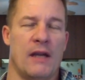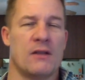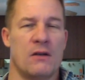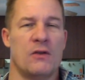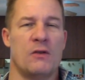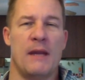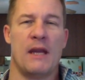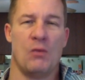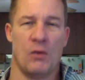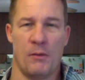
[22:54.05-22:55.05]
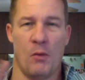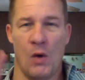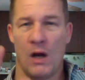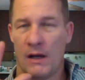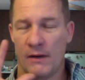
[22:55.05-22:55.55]
As long as you make it worth my
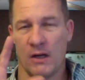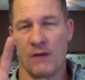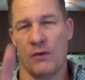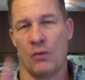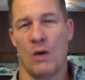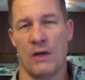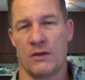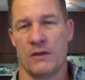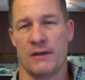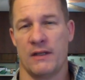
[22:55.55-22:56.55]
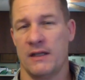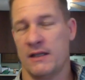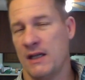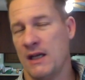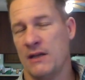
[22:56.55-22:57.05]
while. I don't care if you're in Washington,
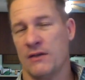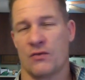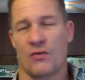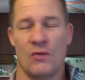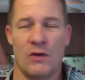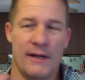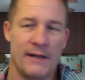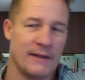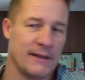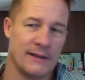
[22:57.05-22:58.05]
D.C., Detroit,